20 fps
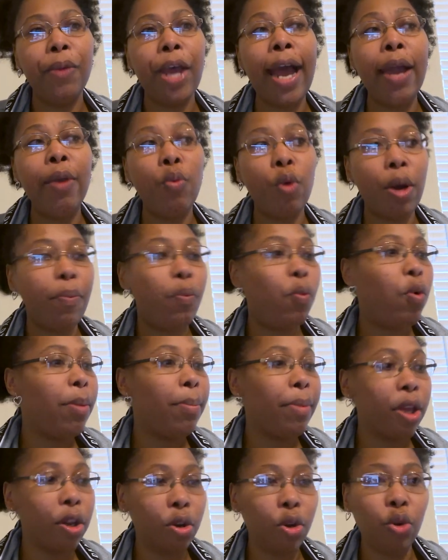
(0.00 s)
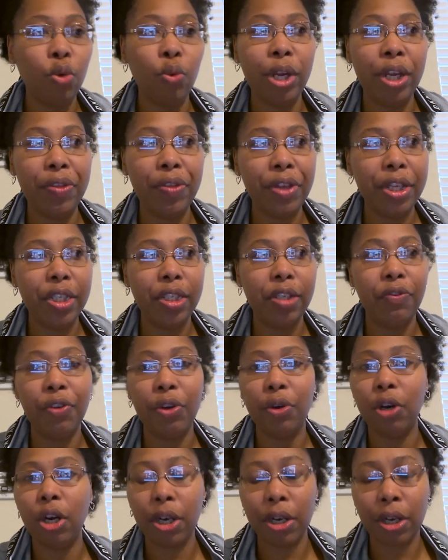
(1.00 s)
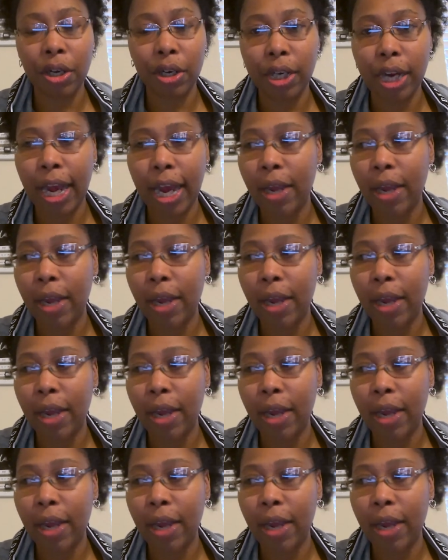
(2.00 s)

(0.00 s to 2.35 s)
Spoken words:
I want women who read this to feel heard.